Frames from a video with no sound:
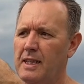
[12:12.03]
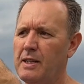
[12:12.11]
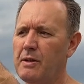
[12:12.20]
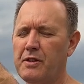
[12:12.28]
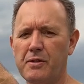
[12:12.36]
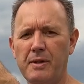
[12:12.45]

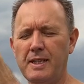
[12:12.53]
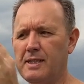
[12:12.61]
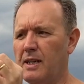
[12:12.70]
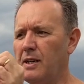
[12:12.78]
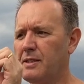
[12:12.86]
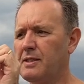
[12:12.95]
There are three
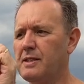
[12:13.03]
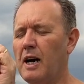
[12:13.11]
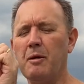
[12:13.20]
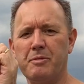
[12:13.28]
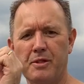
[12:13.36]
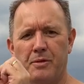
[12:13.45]
slots,
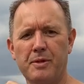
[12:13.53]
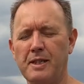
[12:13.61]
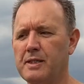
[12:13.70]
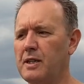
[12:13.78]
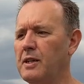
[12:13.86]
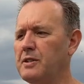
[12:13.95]
up to three
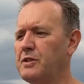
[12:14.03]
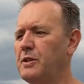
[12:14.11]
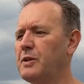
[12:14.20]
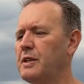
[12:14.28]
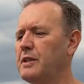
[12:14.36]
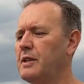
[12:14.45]
slots. You
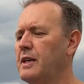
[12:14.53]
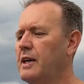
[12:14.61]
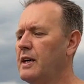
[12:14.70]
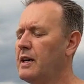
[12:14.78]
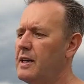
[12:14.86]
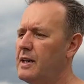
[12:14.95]
can,
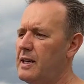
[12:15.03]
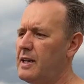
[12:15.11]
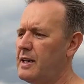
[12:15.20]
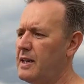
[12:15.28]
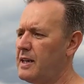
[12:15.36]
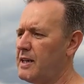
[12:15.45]

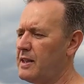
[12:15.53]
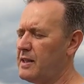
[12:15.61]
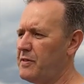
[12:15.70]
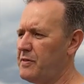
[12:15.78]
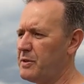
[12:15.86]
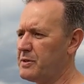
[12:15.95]

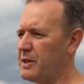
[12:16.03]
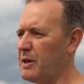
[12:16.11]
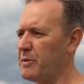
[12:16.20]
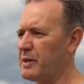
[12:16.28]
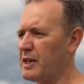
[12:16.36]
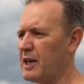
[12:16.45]
the filter
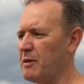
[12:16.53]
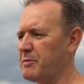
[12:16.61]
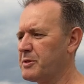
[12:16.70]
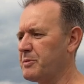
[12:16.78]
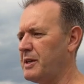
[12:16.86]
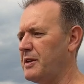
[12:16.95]
holder
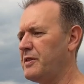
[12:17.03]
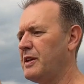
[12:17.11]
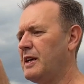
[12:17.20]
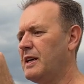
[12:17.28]
comes with